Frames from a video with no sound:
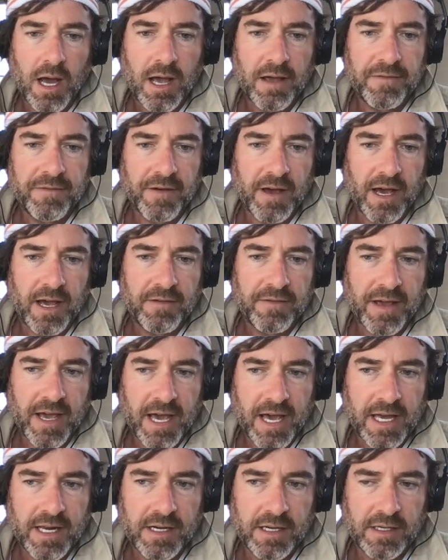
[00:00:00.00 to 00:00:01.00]
I've I've
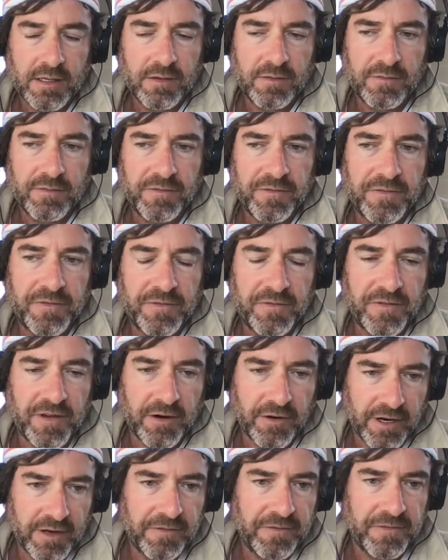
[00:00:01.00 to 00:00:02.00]
had
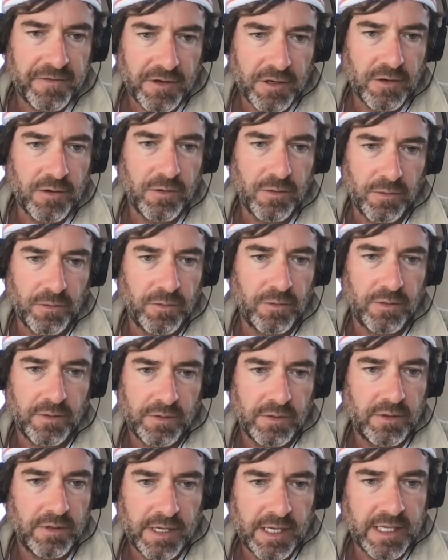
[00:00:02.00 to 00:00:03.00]
very few
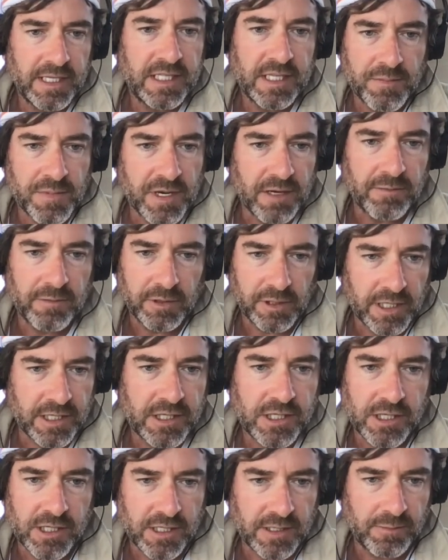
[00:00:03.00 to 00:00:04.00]
intimate
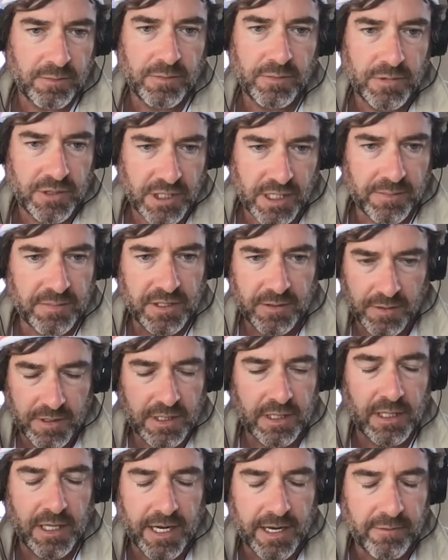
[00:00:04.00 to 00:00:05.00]
relationships with
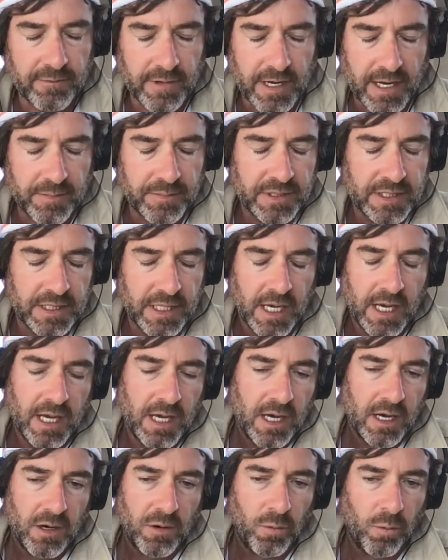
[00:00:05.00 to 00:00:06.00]
client reps.
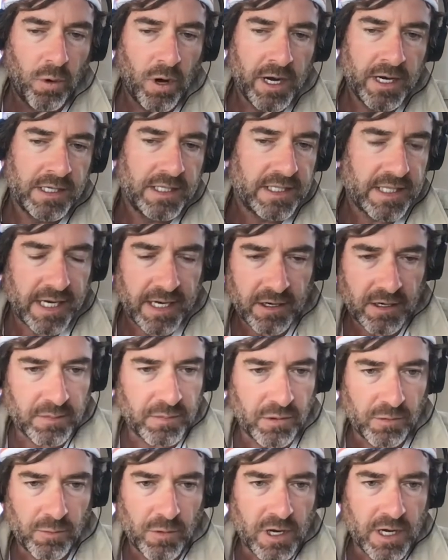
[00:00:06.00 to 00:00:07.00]
One
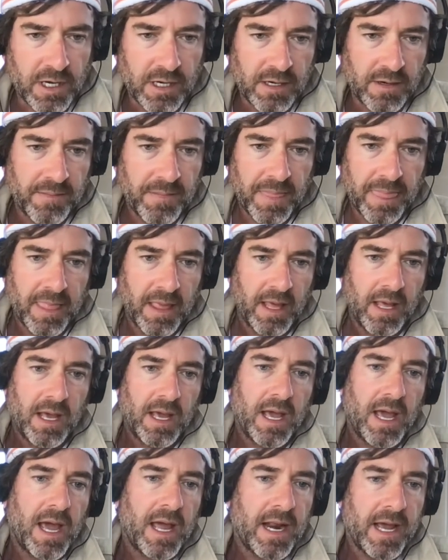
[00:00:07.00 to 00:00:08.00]
terrible one
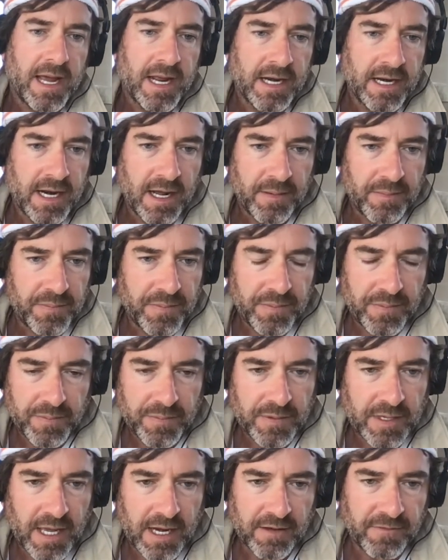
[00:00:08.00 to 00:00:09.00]
and I ended up
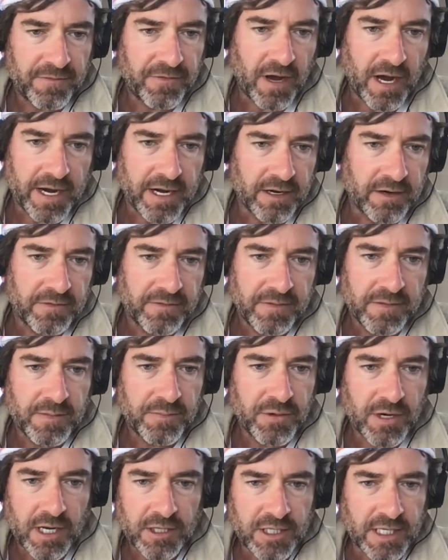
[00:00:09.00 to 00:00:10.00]
getting fired from the
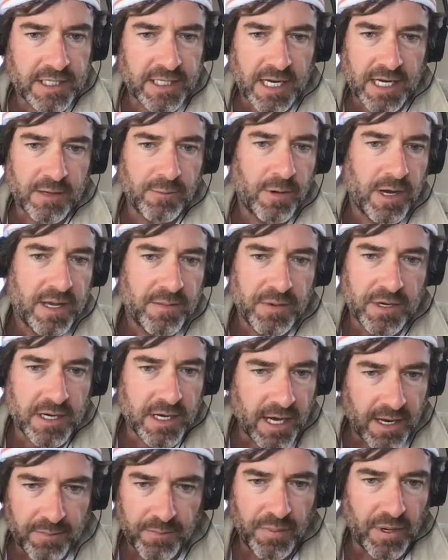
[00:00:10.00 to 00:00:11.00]
project anyway, but
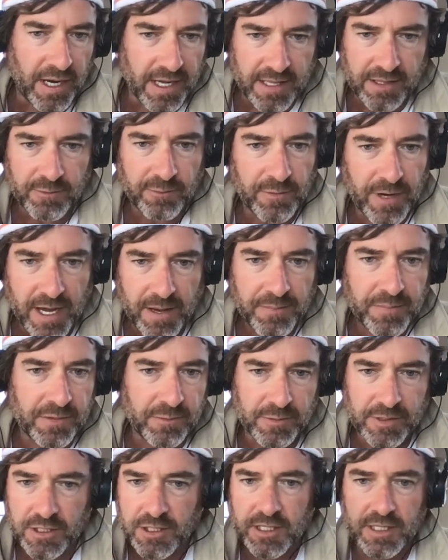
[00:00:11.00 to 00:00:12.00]
not by the rep. It
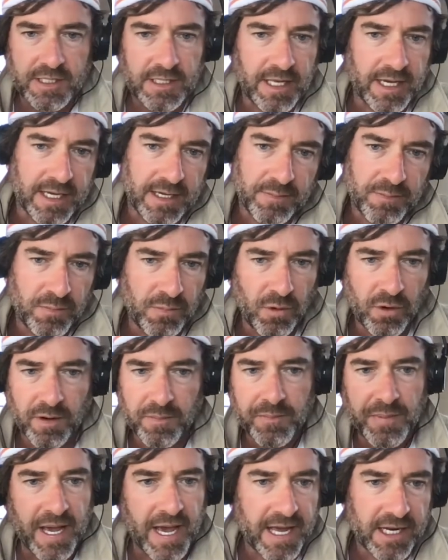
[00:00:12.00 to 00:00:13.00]
was just like more
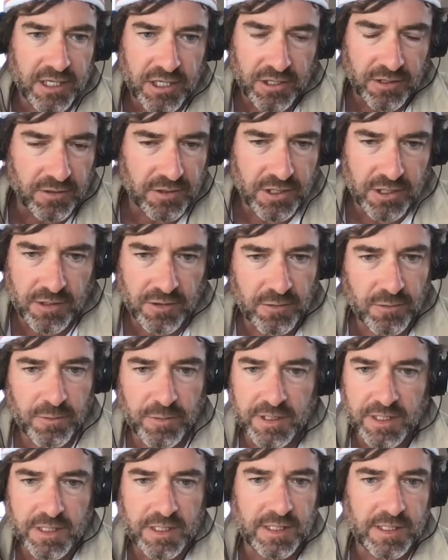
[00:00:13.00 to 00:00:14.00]
bad juju
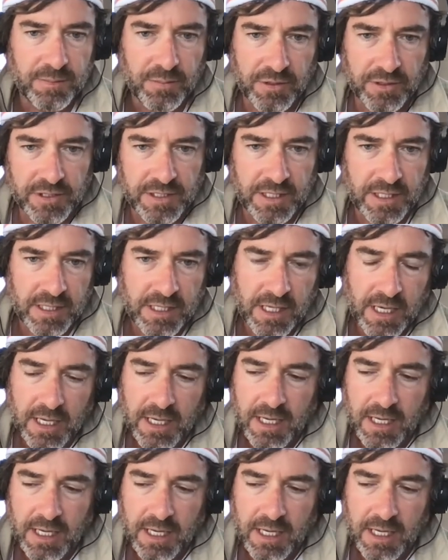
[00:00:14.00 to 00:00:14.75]
was this person.